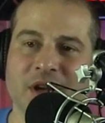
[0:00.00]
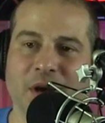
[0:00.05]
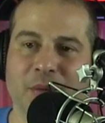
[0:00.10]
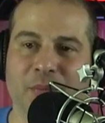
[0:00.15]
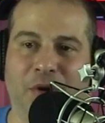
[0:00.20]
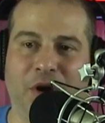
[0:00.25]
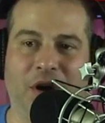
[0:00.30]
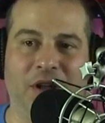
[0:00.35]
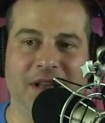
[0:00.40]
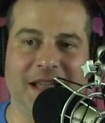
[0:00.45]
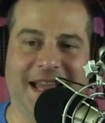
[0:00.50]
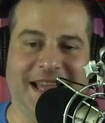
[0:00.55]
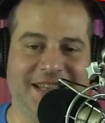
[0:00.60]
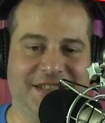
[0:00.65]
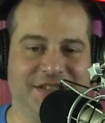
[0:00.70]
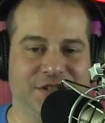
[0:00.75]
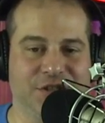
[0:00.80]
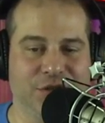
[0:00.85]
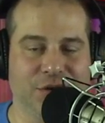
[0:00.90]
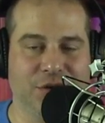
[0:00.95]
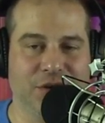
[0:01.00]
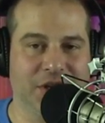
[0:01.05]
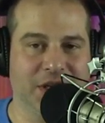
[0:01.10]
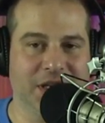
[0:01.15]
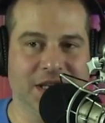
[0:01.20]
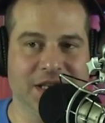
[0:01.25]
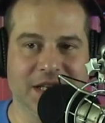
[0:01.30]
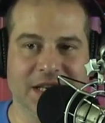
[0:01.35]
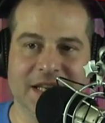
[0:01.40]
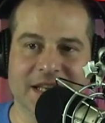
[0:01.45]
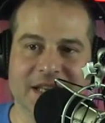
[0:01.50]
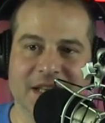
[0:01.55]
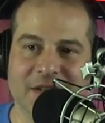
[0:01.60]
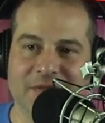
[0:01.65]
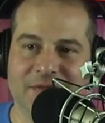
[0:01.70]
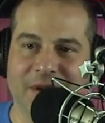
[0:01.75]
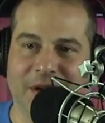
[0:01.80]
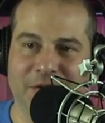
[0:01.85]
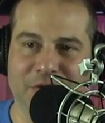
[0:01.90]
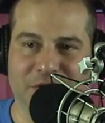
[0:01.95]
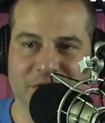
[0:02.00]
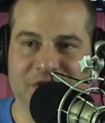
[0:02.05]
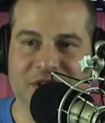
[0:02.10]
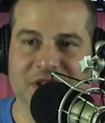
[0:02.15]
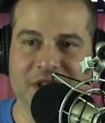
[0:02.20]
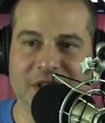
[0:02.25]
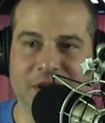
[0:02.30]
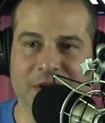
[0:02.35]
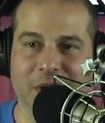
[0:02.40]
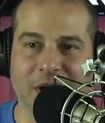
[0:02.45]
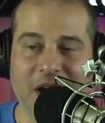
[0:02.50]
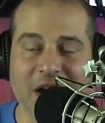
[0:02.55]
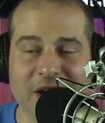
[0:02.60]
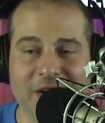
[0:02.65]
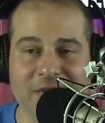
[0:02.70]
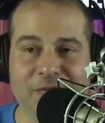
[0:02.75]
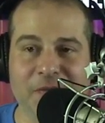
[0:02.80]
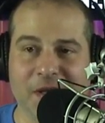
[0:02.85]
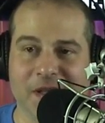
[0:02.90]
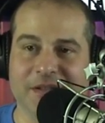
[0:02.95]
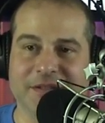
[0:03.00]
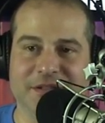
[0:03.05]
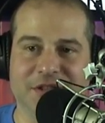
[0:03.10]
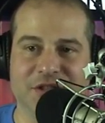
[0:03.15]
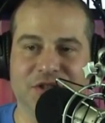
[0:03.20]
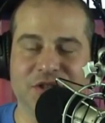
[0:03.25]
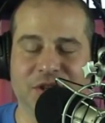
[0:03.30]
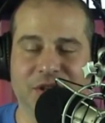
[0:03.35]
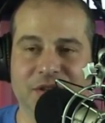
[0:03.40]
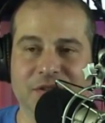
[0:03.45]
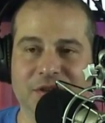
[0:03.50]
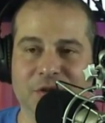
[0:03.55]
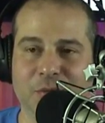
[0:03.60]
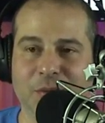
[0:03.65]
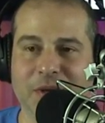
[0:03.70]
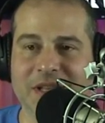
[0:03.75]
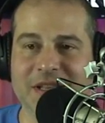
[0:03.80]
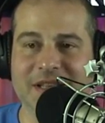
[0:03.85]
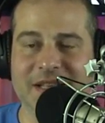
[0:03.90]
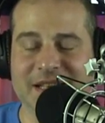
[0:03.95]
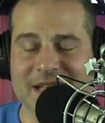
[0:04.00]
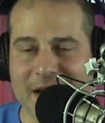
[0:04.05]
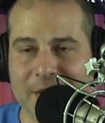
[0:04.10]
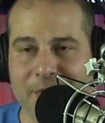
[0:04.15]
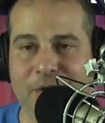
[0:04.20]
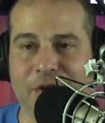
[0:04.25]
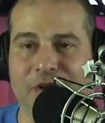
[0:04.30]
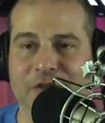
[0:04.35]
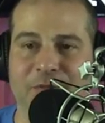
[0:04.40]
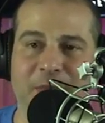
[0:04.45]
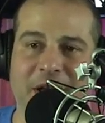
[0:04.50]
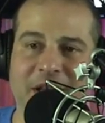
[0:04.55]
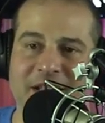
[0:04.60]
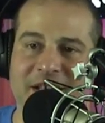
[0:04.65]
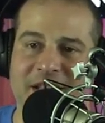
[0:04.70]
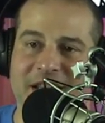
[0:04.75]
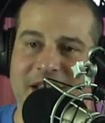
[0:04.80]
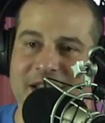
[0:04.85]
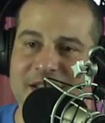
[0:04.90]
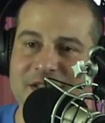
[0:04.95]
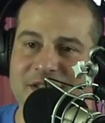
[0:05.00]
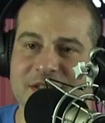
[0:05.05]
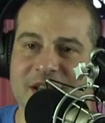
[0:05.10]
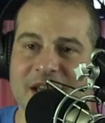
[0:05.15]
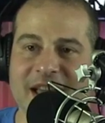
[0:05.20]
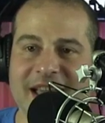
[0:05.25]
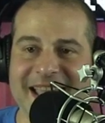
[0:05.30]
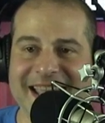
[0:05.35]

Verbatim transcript: Paul Asadorian, founder and C E O of the Security Weekly network of podcasts.